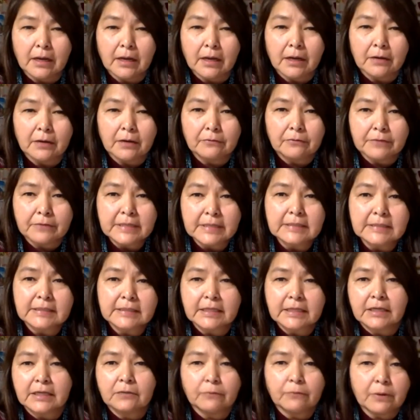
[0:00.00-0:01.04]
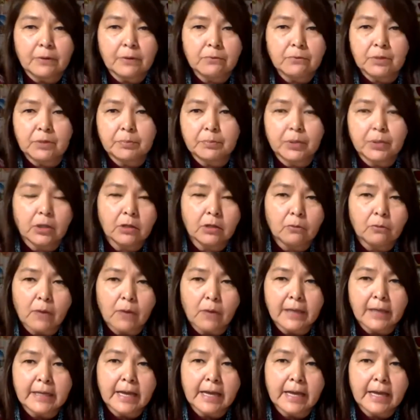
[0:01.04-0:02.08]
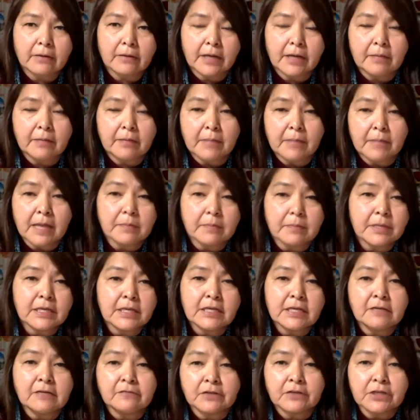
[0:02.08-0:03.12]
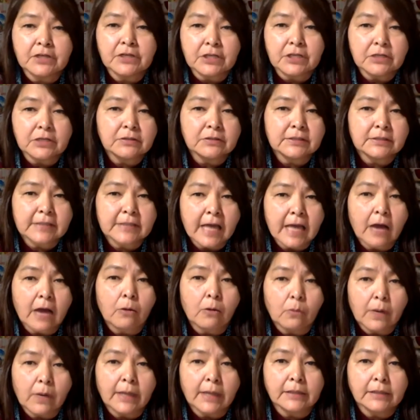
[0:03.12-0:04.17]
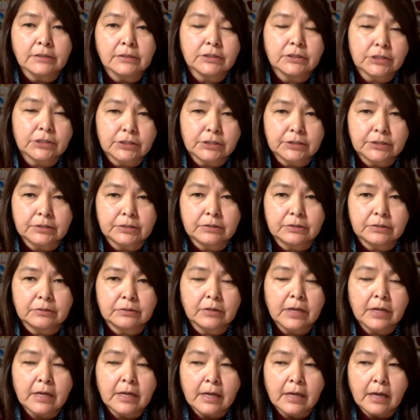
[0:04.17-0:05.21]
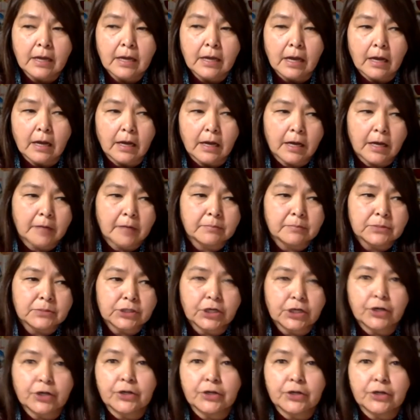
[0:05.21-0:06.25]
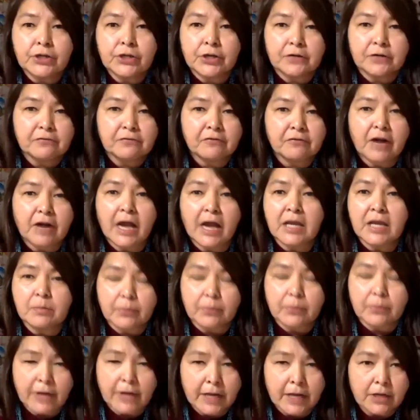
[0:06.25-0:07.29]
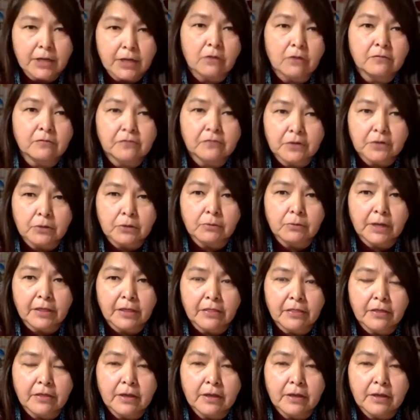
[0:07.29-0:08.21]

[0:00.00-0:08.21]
reason, we would pull one out and maybe even use that one to turn your fry bread over with.